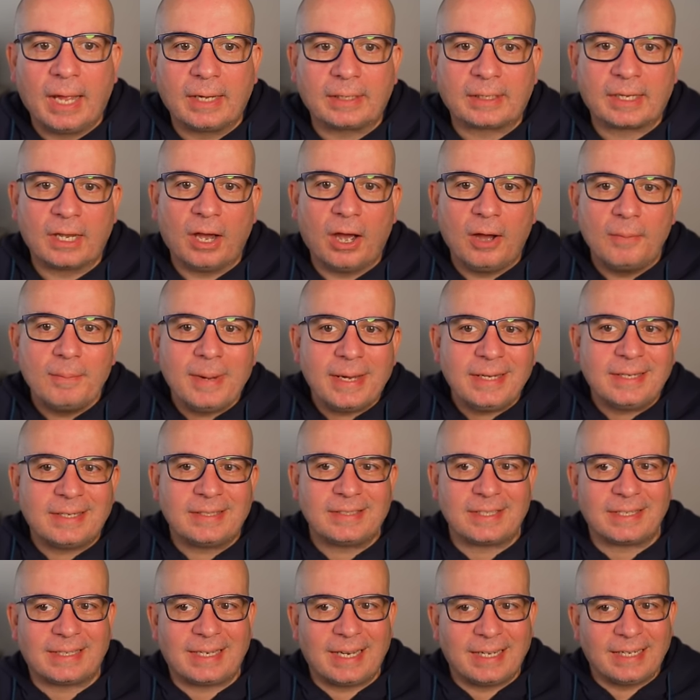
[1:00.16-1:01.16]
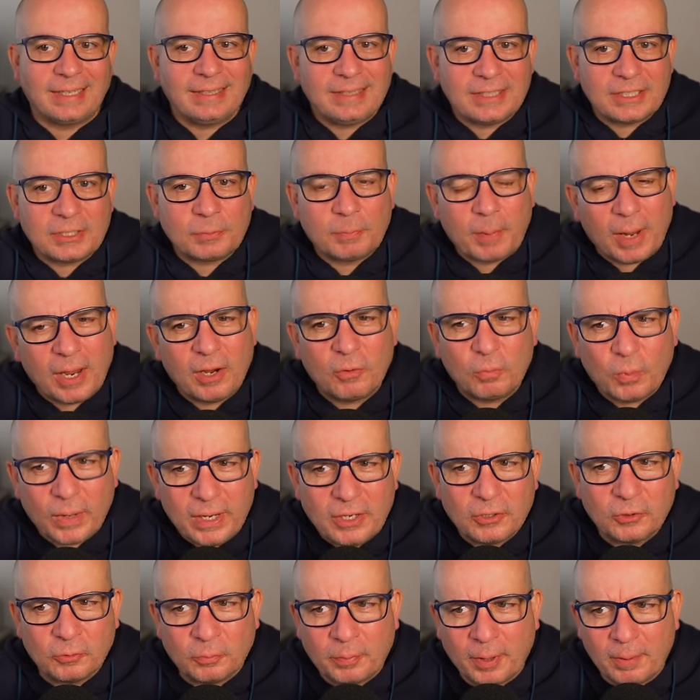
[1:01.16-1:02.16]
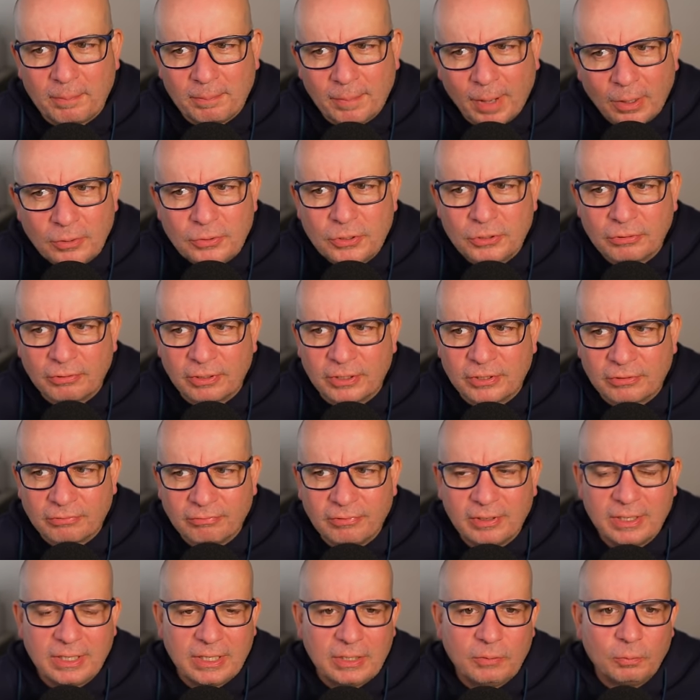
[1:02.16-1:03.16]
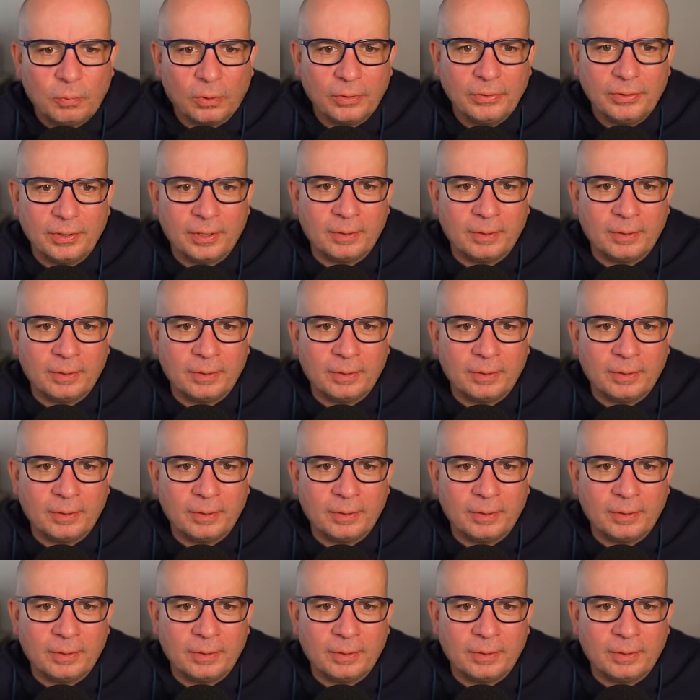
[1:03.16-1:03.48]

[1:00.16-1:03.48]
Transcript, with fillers: Car makers are killing the spare wheel, but motorists really want